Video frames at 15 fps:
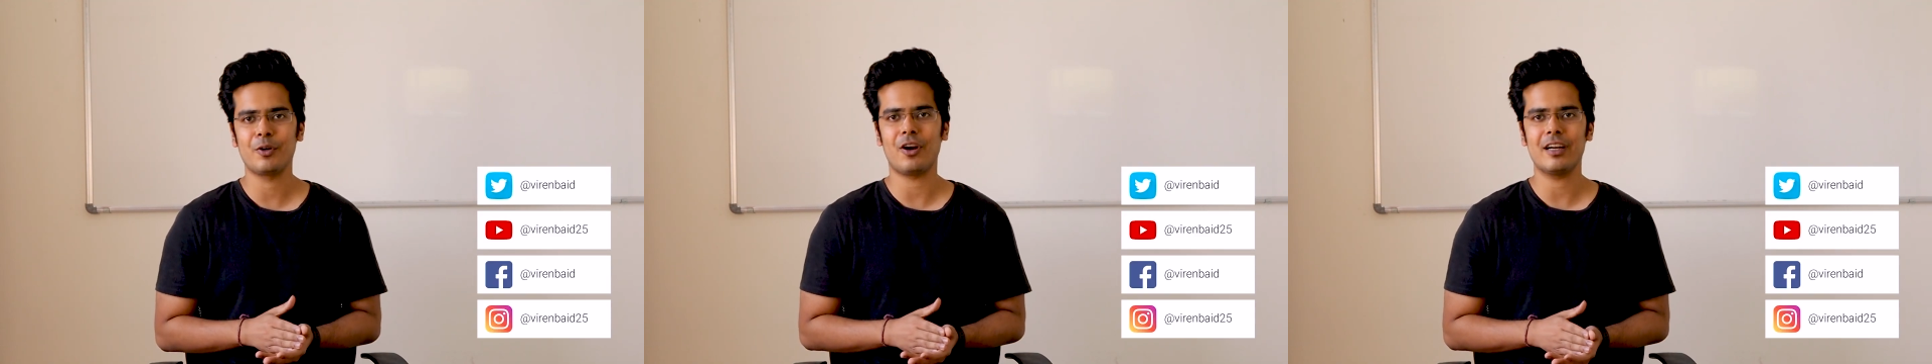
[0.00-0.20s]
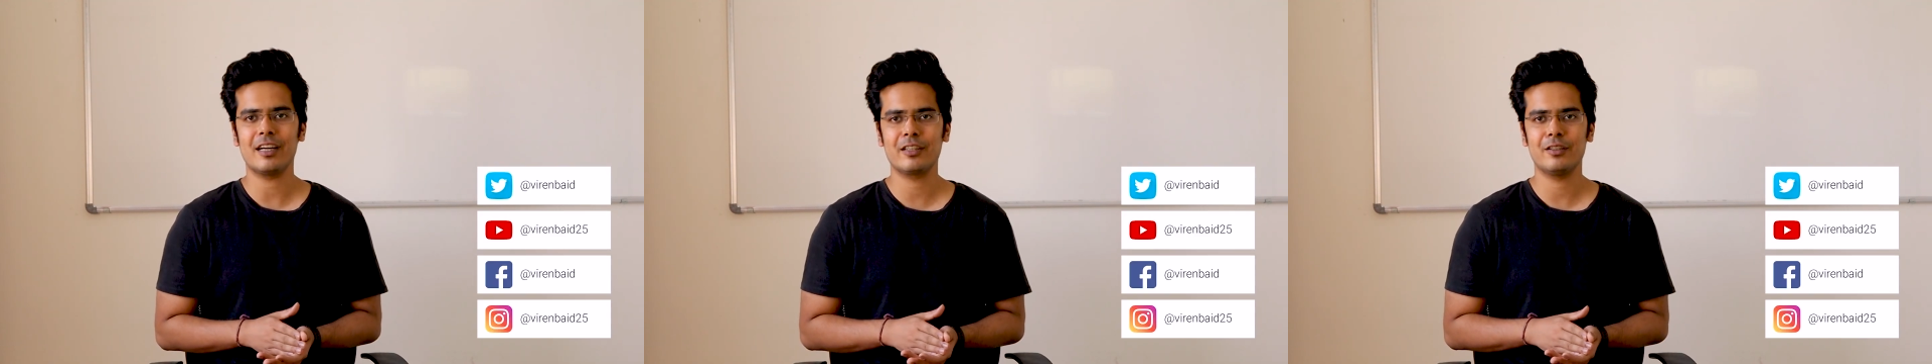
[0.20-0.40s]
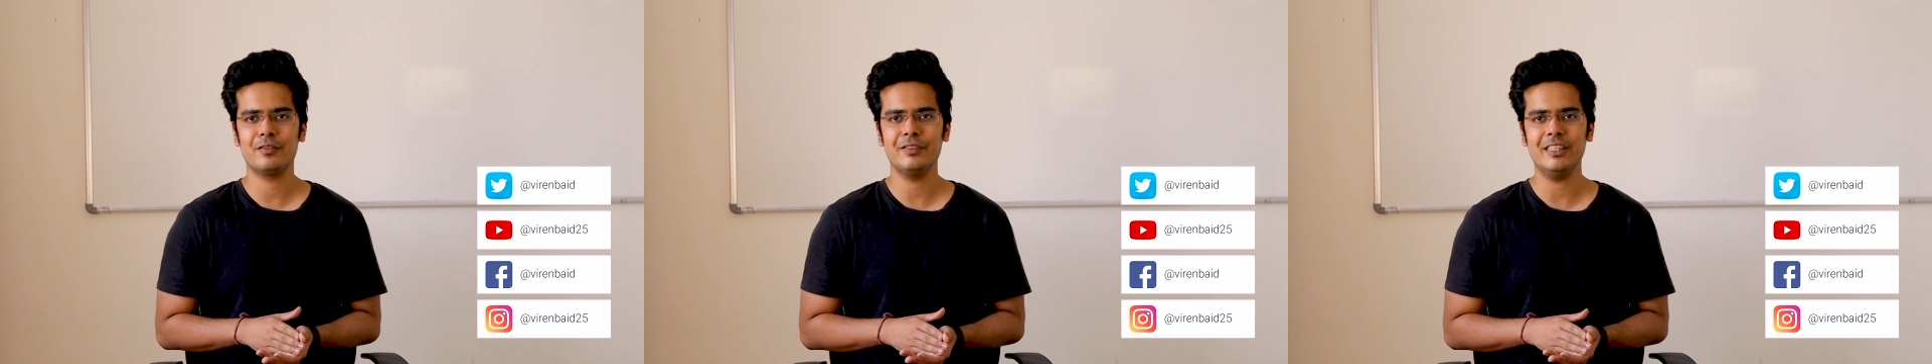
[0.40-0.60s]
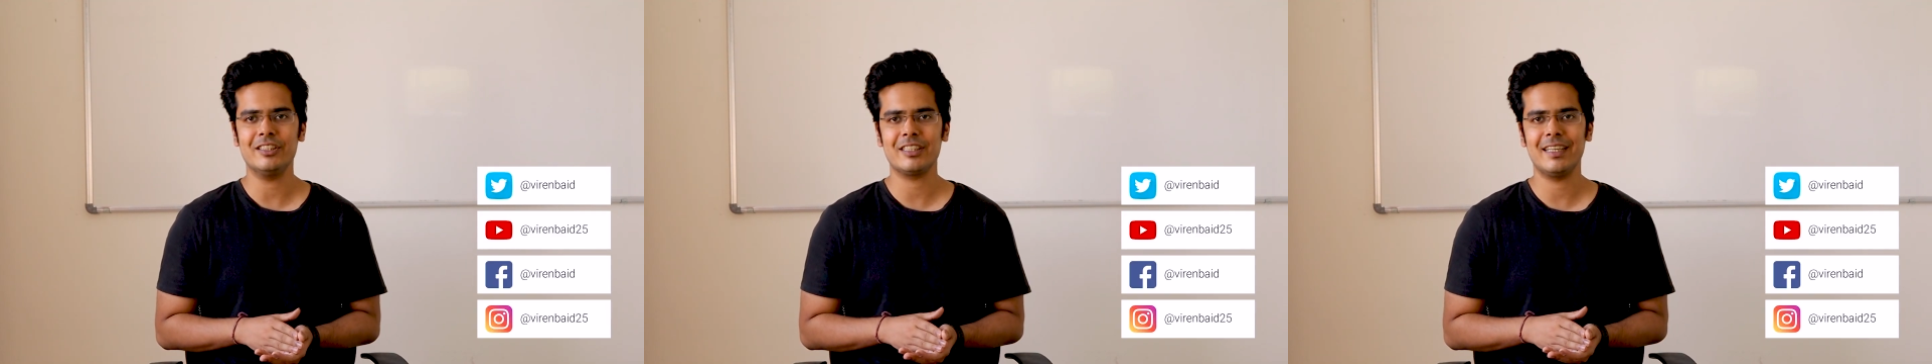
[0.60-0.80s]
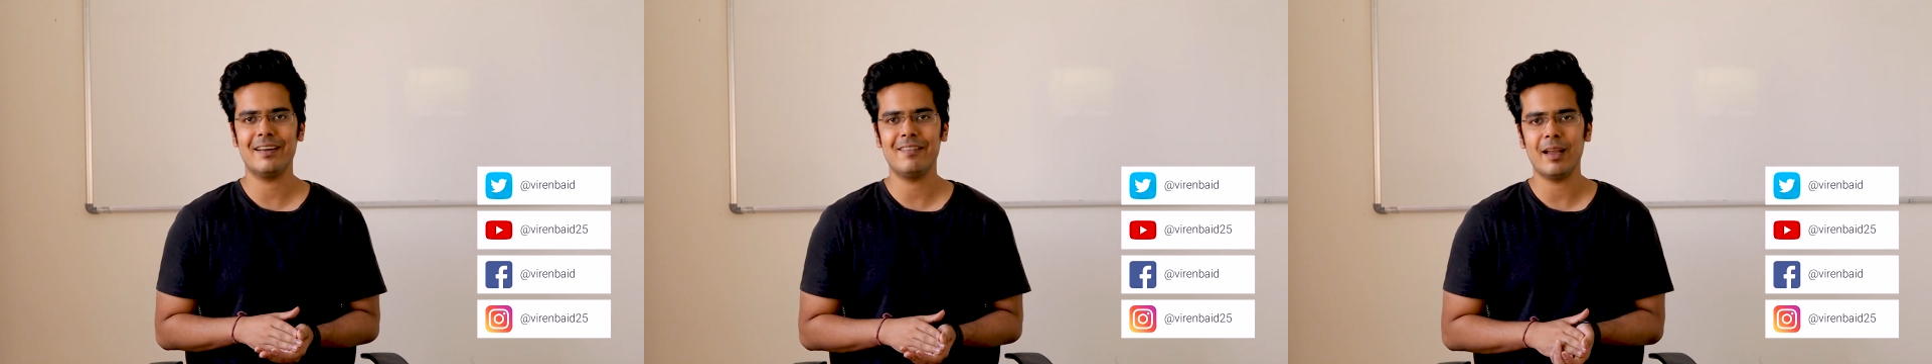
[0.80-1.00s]
product or
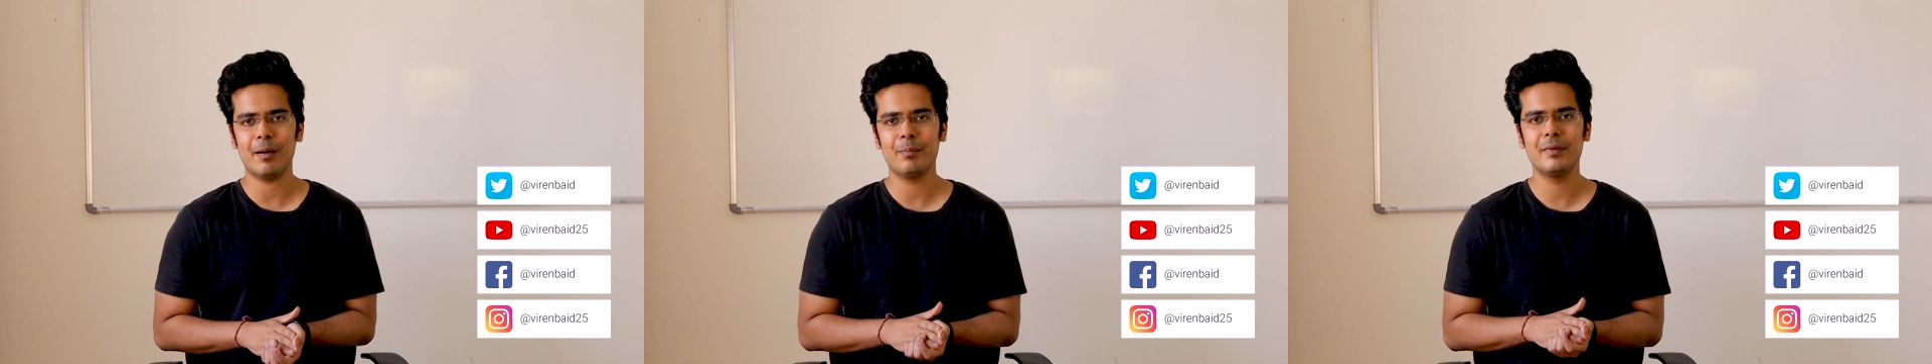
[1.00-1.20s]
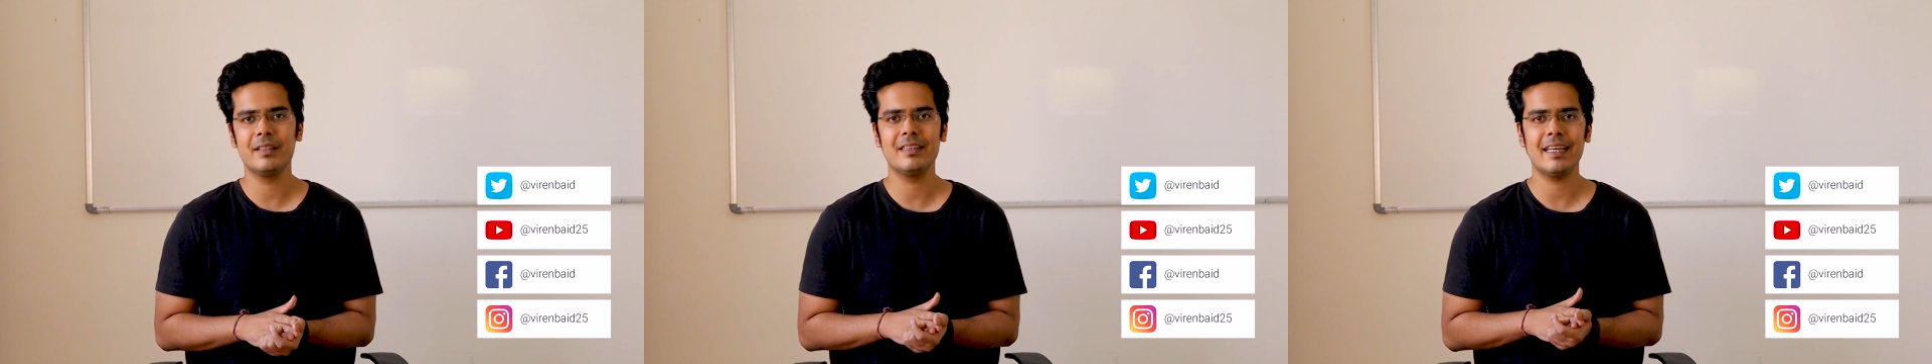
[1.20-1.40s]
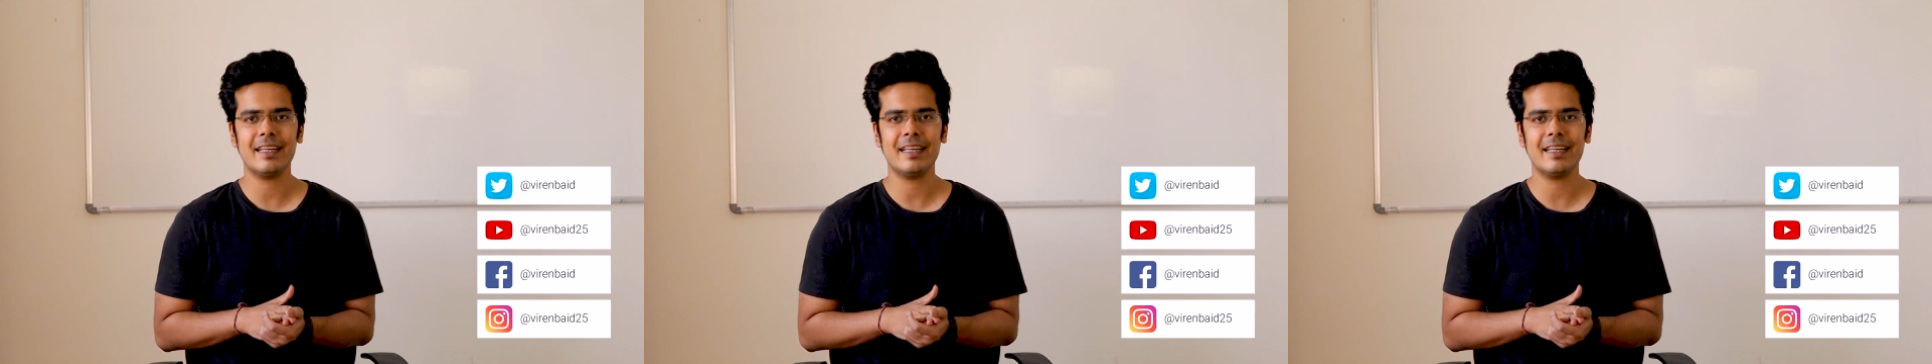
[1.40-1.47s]
feature development,